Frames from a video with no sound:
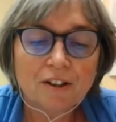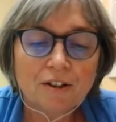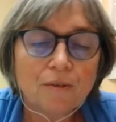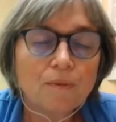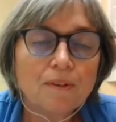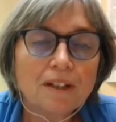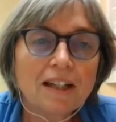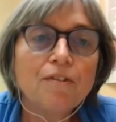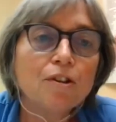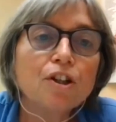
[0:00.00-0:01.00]
to
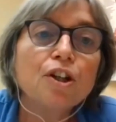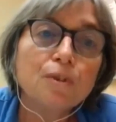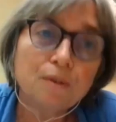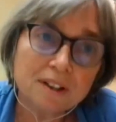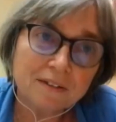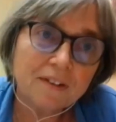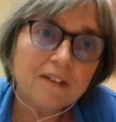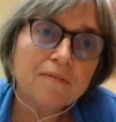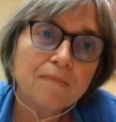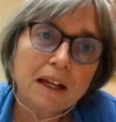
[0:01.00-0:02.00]
give you cues
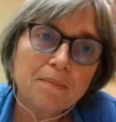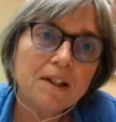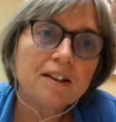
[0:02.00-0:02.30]
if maybe